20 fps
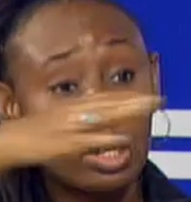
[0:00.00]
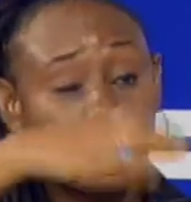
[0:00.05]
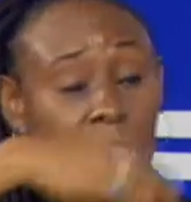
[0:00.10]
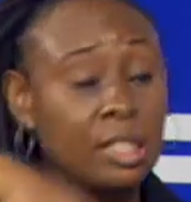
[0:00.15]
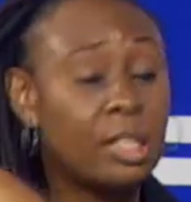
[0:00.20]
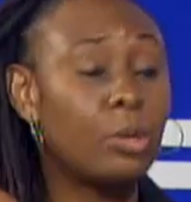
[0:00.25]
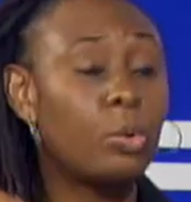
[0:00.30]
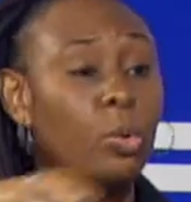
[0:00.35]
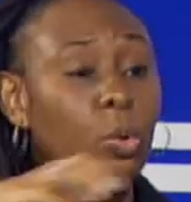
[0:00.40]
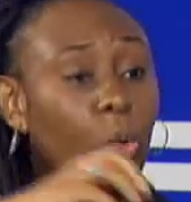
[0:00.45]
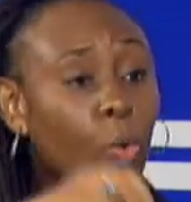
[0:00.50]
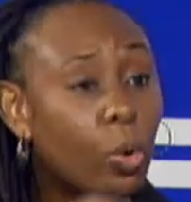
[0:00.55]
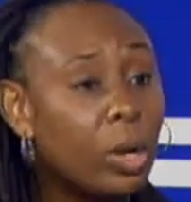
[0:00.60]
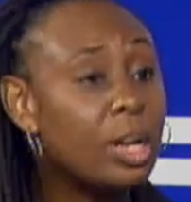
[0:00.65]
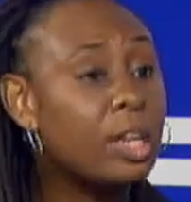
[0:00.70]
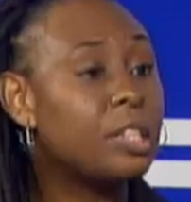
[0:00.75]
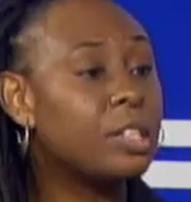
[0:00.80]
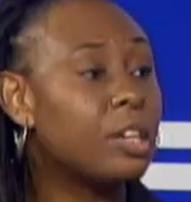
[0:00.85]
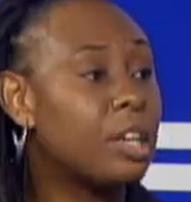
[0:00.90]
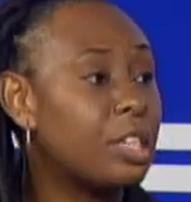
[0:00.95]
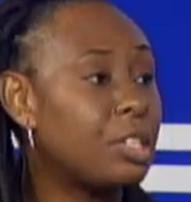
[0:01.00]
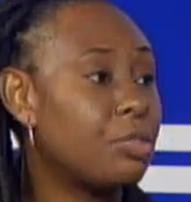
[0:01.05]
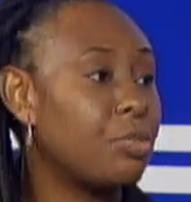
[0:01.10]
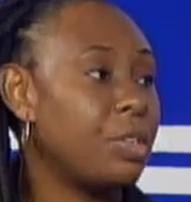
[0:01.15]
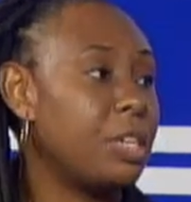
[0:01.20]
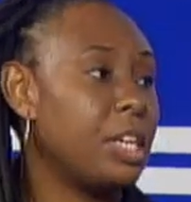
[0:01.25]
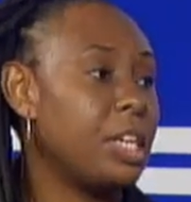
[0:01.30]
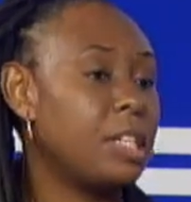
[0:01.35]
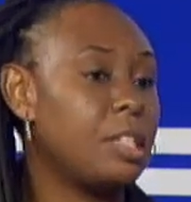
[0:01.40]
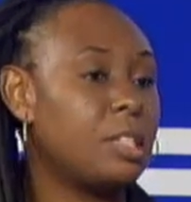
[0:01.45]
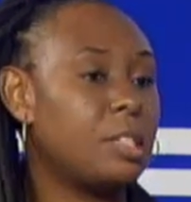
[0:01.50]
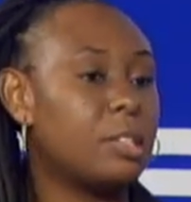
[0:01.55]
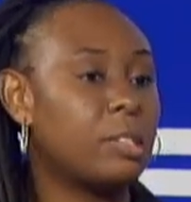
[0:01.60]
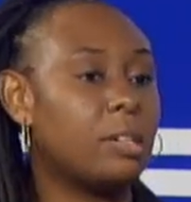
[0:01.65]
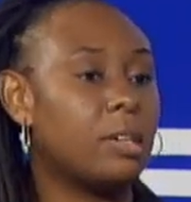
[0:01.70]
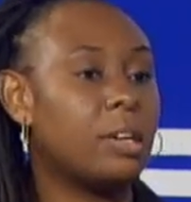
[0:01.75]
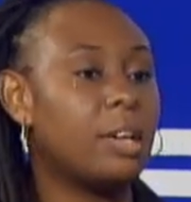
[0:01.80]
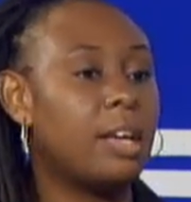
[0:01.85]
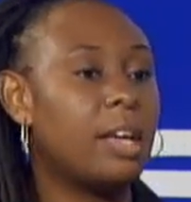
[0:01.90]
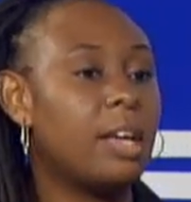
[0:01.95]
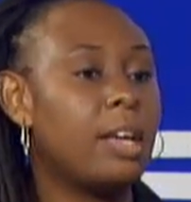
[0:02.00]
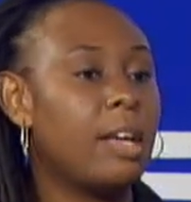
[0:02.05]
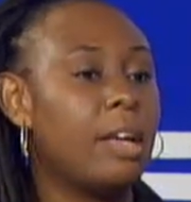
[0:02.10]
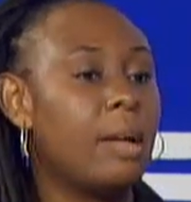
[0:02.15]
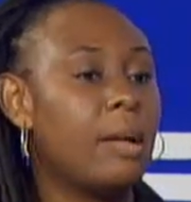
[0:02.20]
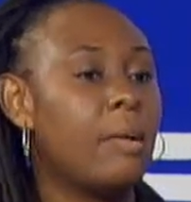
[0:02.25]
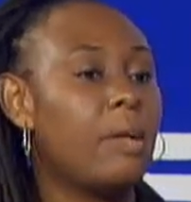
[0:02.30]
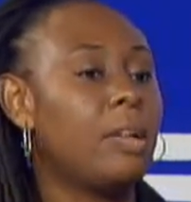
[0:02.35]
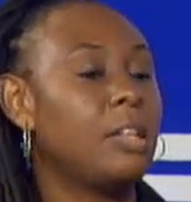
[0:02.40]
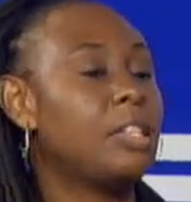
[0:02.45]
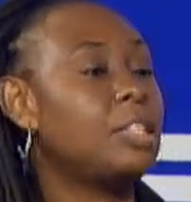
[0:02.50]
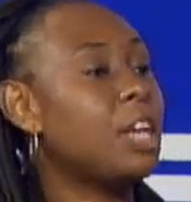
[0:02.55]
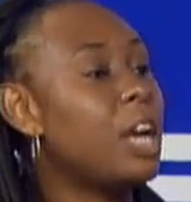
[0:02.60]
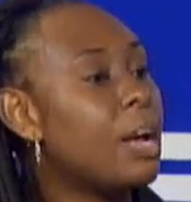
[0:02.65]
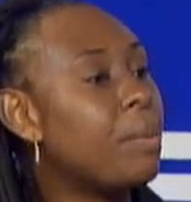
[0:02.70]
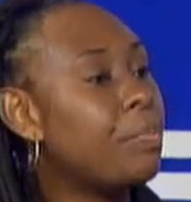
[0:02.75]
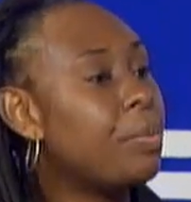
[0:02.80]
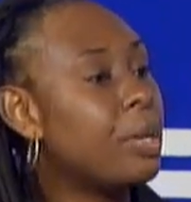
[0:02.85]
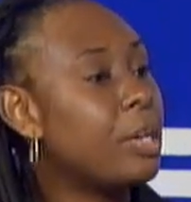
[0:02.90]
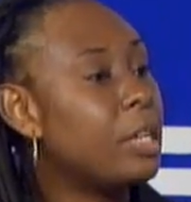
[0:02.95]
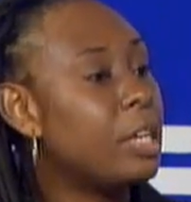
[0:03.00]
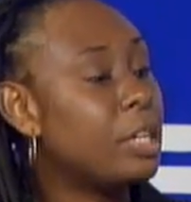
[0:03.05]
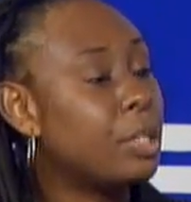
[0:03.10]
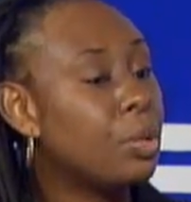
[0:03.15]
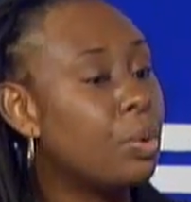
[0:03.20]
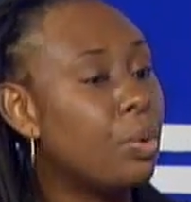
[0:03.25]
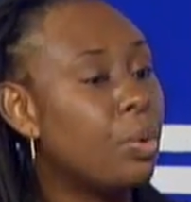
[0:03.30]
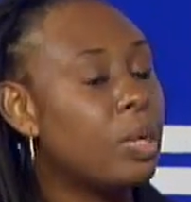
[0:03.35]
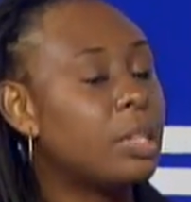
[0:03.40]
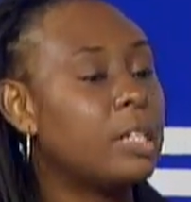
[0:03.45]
the whole industry needs to champion that cause.